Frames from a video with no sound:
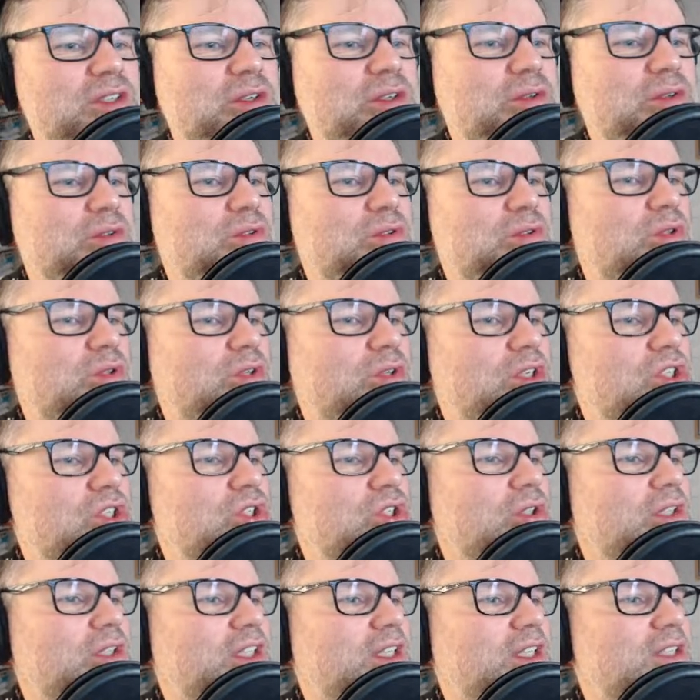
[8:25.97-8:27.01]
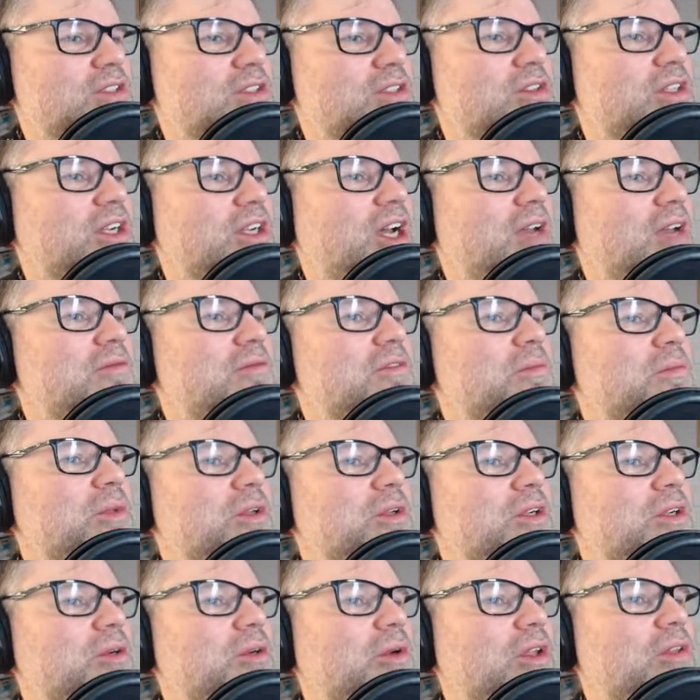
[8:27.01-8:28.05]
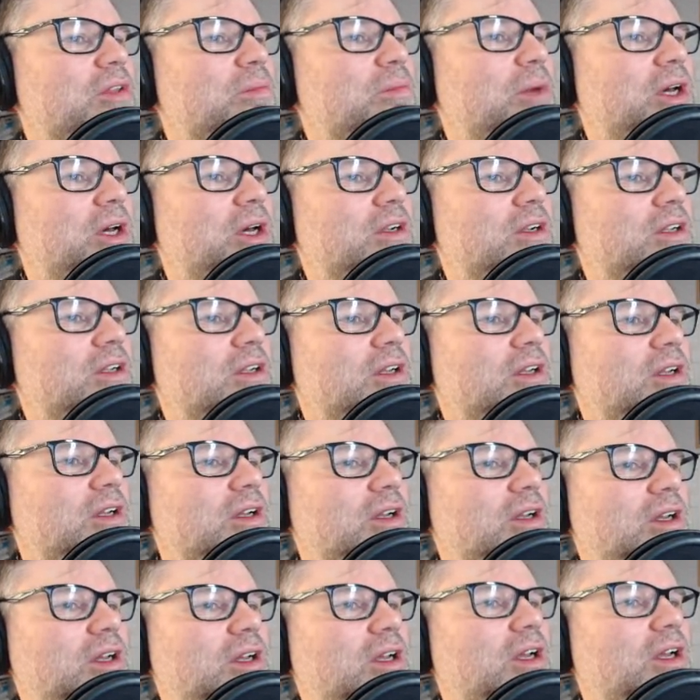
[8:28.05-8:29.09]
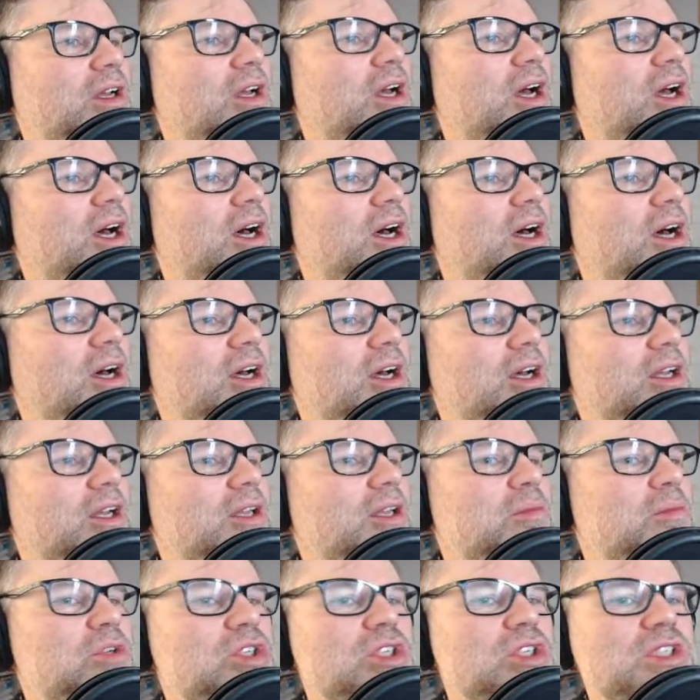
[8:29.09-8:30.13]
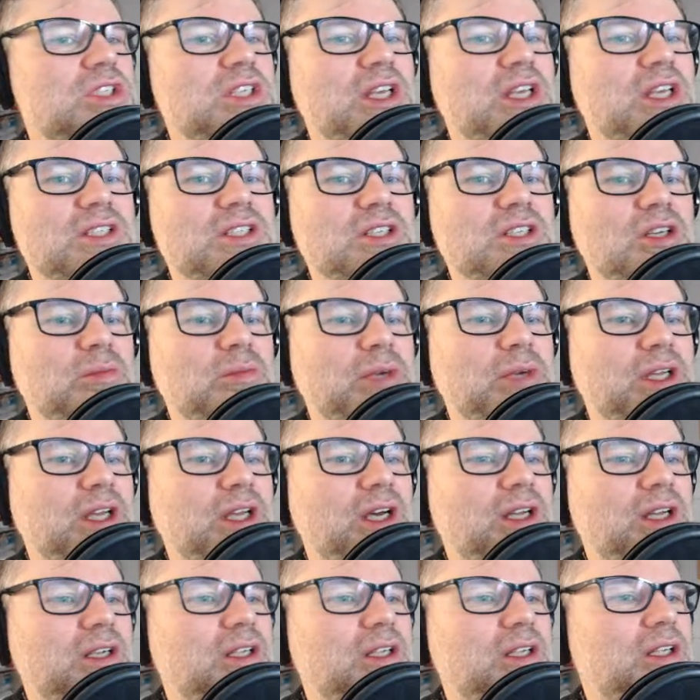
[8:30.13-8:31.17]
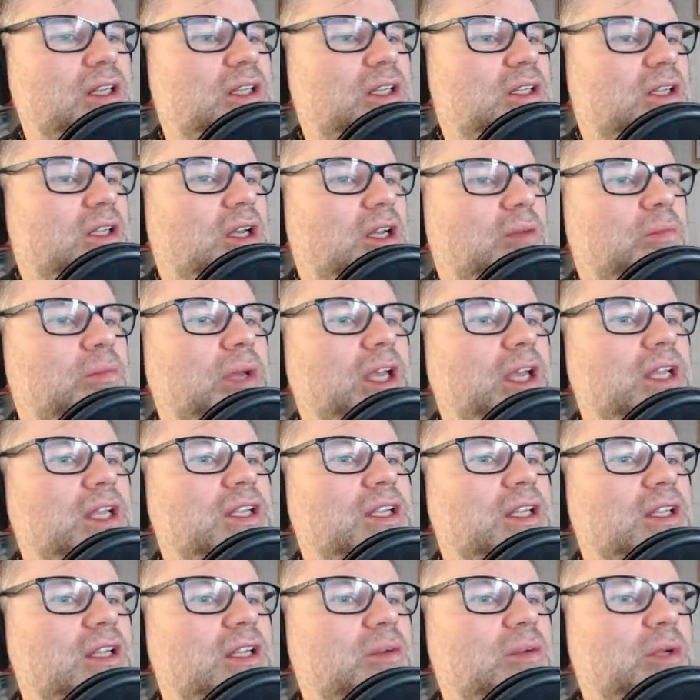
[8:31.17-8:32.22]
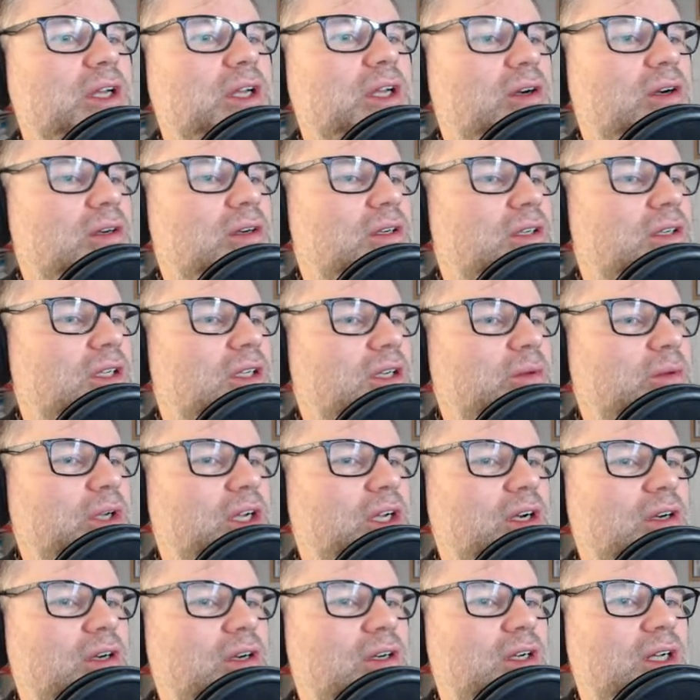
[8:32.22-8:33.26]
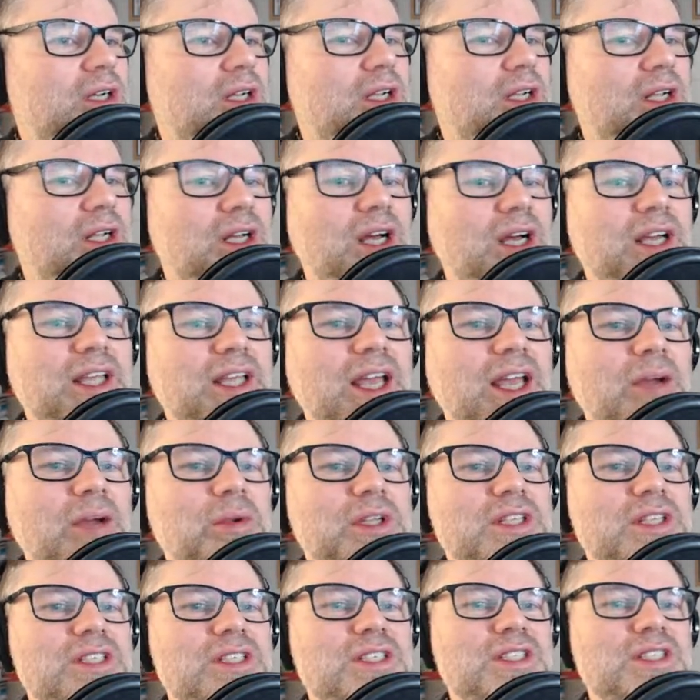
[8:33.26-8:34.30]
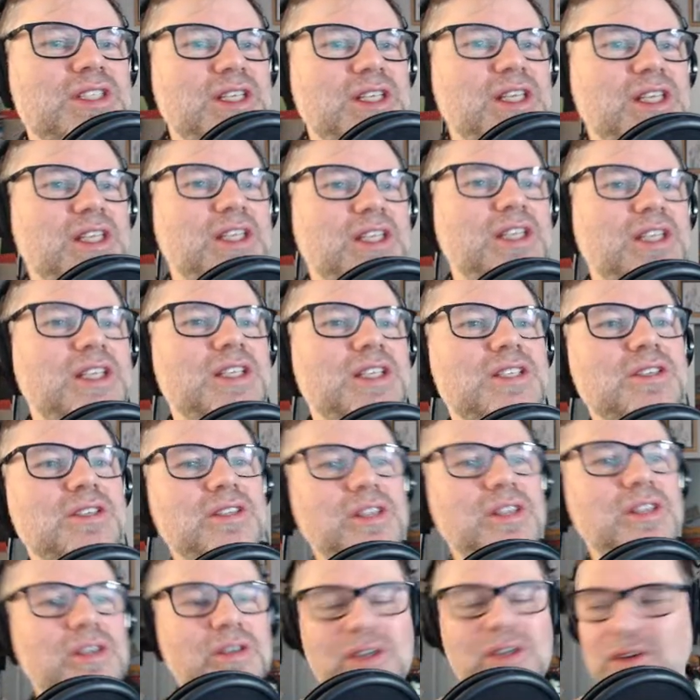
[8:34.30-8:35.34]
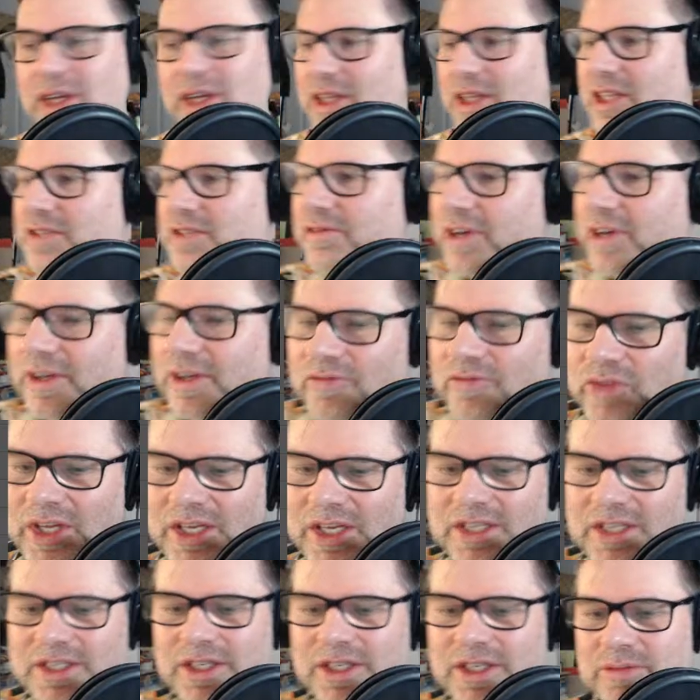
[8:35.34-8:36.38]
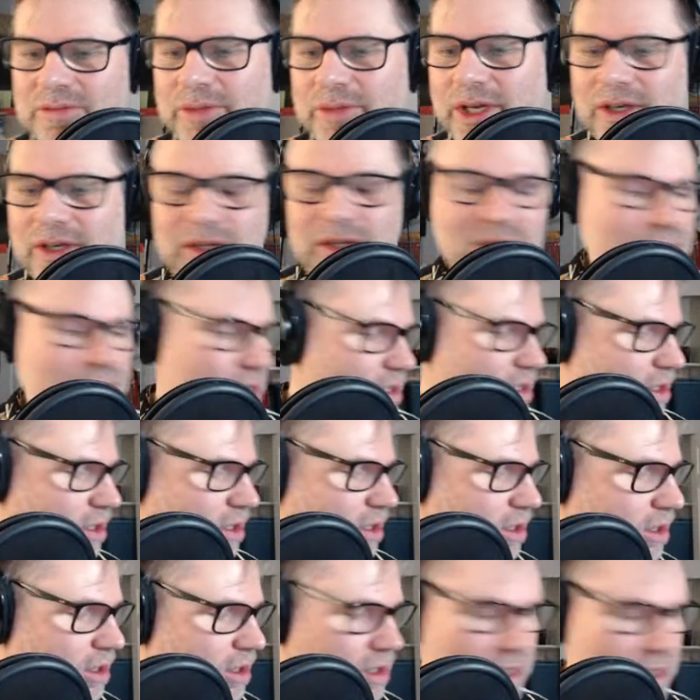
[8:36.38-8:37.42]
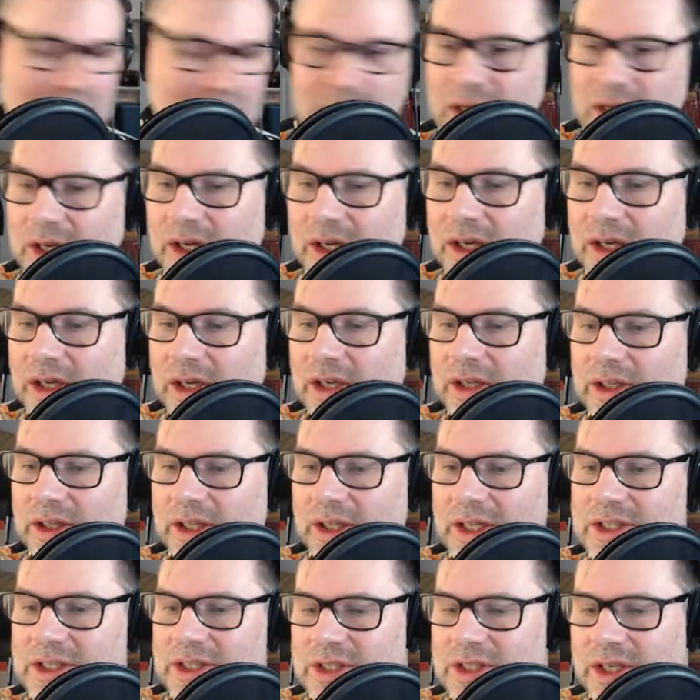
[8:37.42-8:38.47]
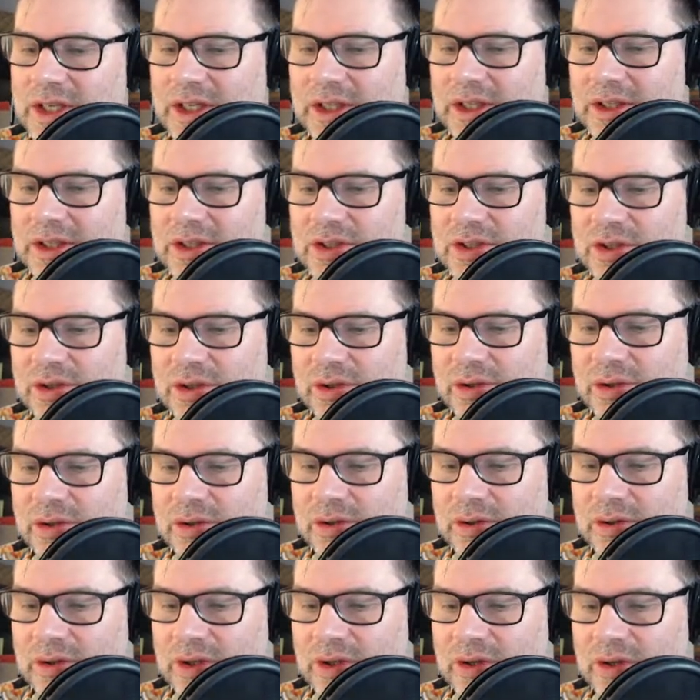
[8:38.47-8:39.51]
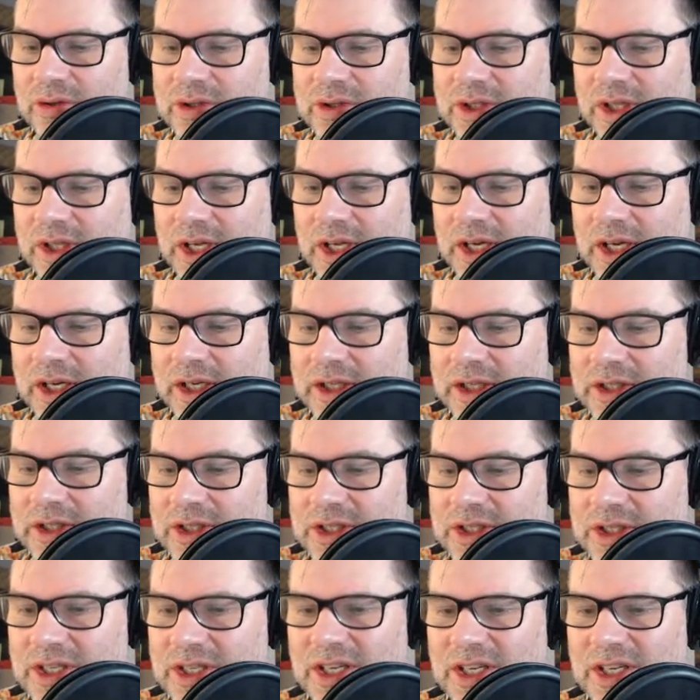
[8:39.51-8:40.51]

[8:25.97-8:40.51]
to be the traditional easel that I'm familiar with, but images, yes. Oh my God, and painting. Here we go. I can't really see the easel though. Okay, that's fine. I guess it doesn't matter. Let's undo those lines,